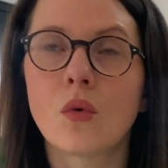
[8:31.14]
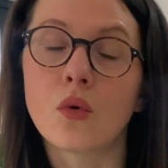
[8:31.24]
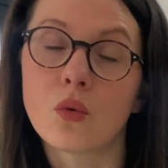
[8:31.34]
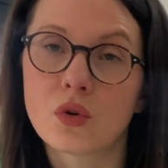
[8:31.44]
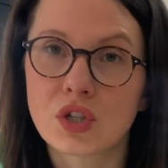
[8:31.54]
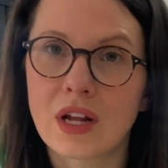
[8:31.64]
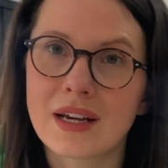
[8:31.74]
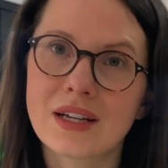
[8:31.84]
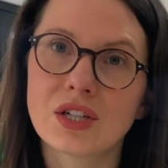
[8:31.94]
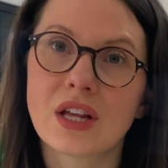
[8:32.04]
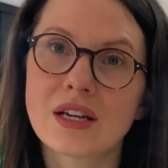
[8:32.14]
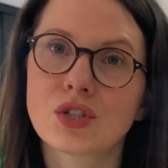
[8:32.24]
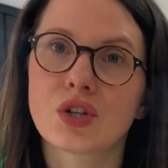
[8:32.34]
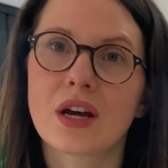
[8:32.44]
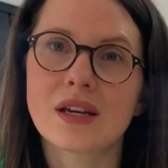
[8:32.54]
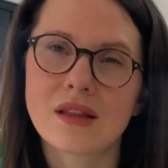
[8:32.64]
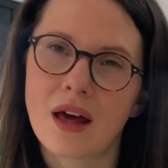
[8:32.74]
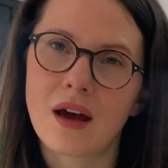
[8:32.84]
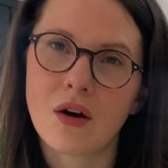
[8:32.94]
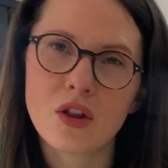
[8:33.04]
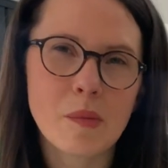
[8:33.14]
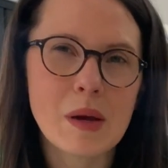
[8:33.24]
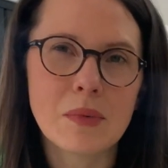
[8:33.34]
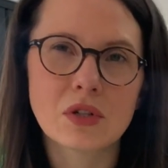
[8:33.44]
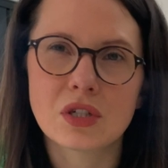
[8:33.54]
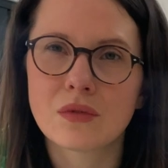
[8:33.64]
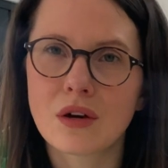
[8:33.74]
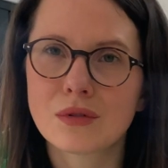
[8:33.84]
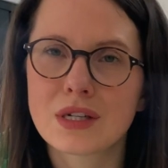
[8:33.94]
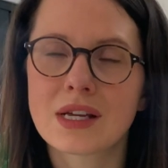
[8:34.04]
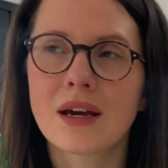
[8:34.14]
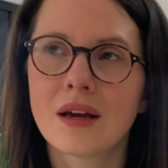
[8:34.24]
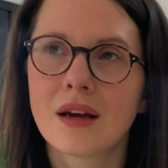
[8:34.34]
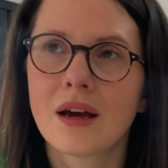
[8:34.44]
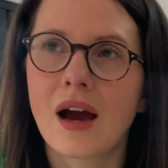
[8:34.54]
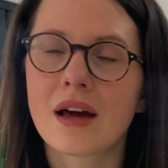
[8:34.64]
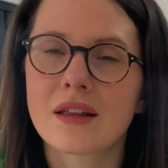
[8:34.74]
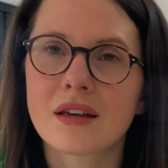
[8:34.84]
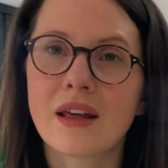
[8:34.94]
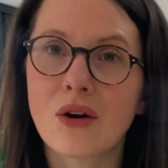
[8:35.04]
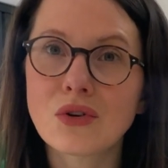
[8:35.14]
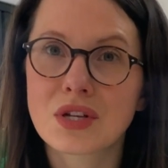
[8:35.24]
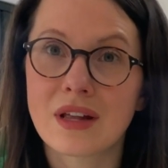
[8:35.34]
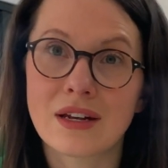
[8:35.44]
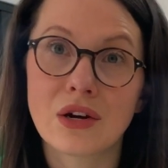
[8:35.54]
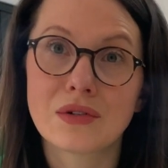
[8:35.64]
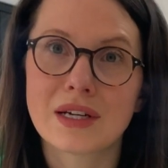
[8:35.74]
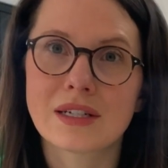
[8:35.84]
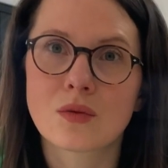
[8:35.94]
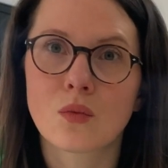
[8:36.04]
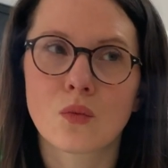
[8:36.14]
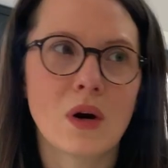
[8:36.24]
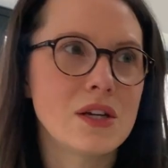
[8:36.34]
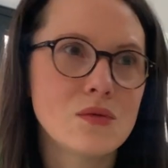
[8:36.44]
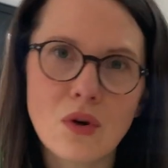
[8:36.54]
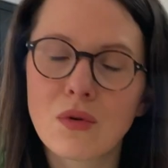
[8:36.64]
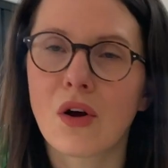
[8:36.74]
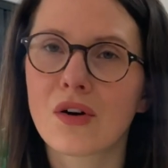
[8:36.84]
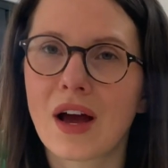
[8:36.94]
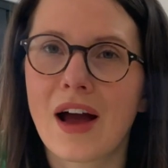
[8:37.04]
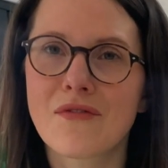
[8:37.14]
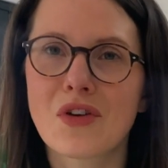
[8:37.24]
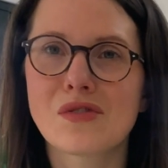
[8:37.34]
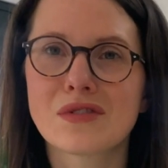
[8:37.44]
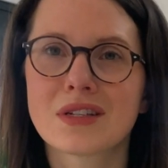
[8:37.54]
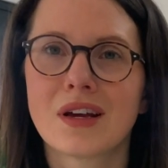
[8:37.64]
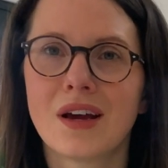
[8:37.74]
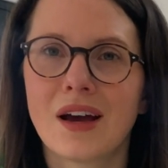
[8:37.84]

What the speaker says: oh, should I eat this, should I eat that? Other people do notice it, and I think they also then notice when you no longer have those